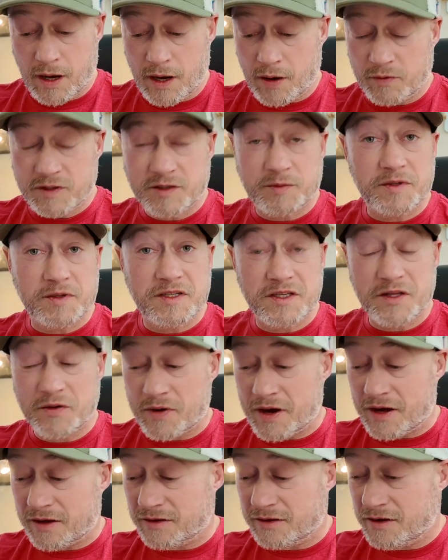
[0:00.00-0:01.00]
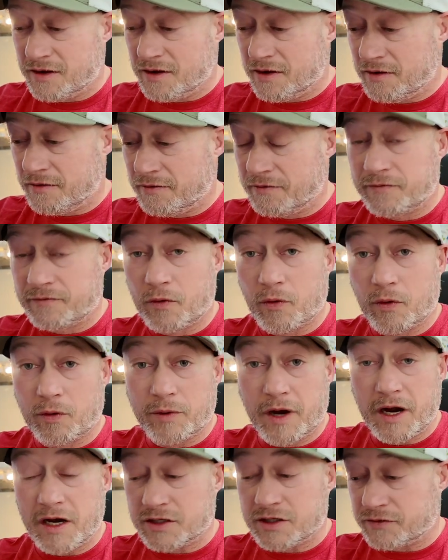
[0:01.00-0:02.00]
Whispers in the Well, 4
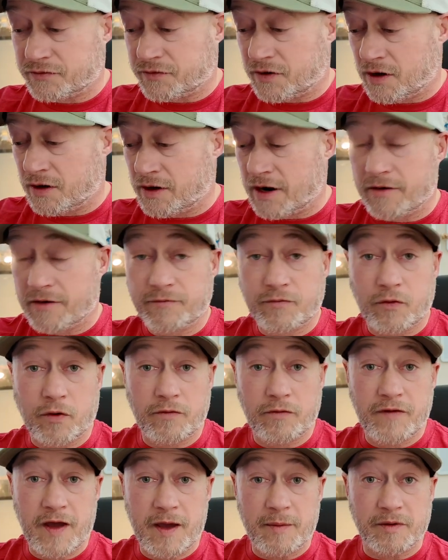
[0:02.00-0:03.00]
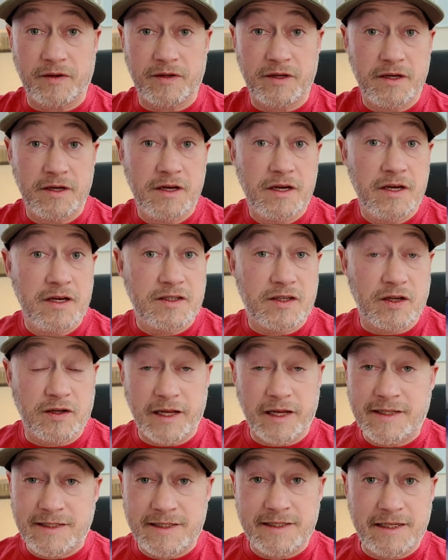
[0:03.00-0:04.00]
Reign of Jafar, and 4 Fabled. So
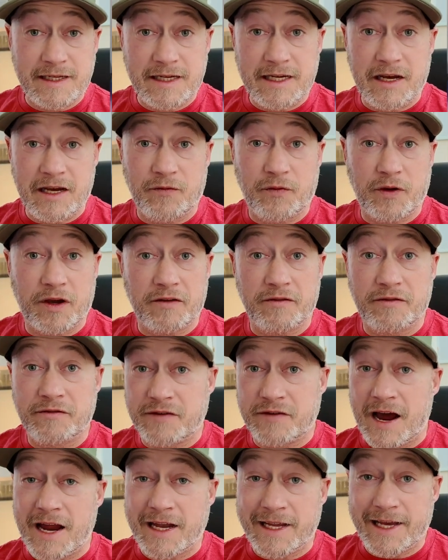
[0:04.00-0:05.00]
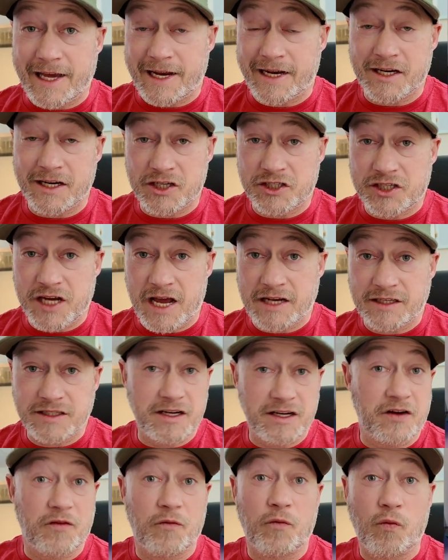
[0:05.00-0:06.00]
let's see if we can finally get an
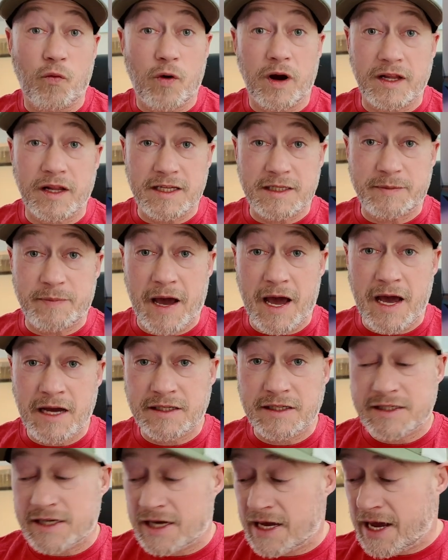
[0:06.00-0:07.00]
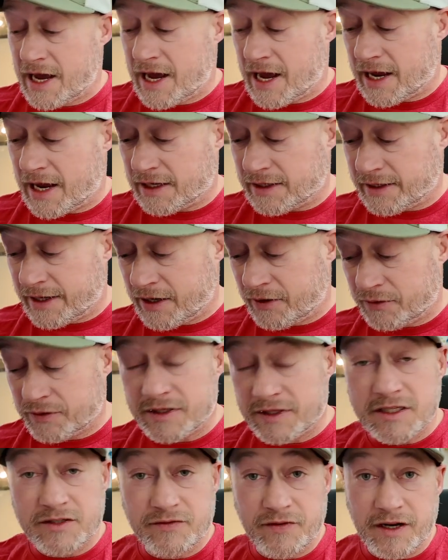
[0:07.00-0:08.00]
Enchanted out of one of these packs. And later
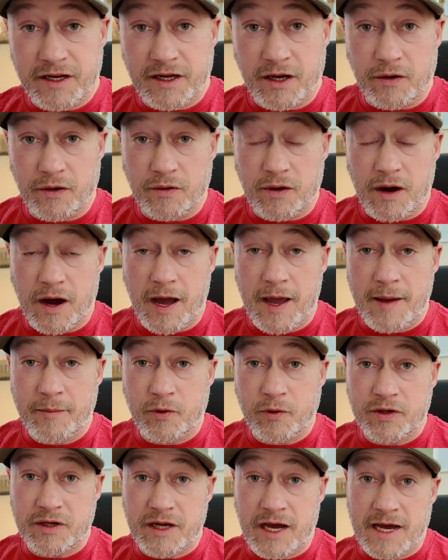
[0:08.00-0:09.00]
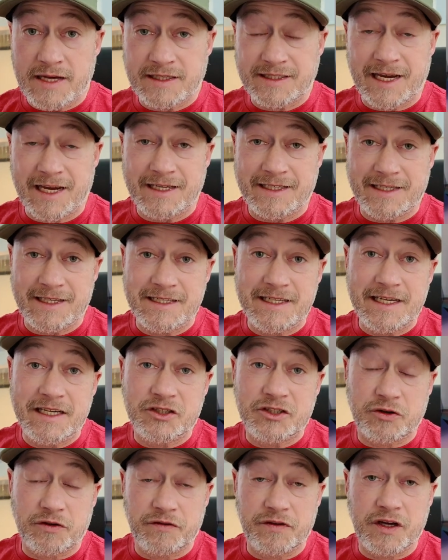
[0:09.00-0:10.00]
in this video, I am going to ask a Disney
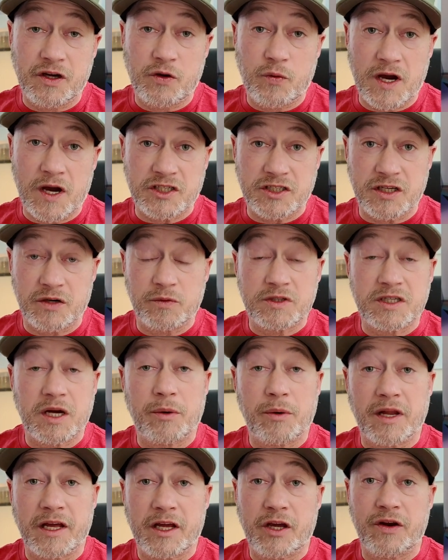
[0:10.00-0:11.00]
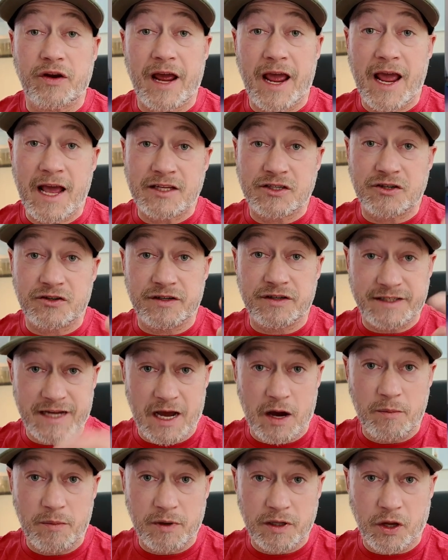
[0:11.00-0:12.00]
trivia question, which I would like you to answer
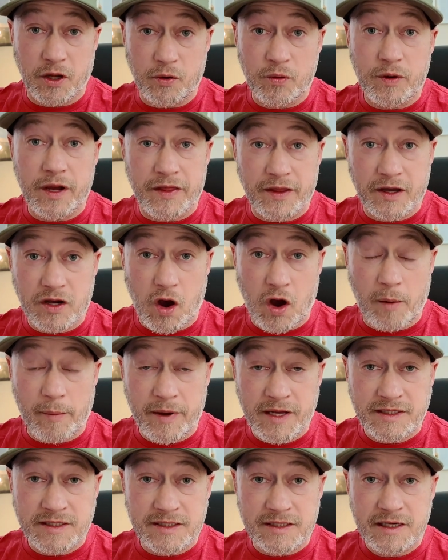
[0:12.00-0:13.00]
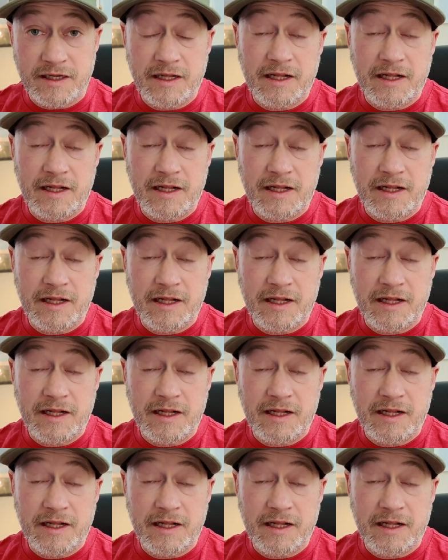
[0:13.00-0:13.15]
down below in the comments.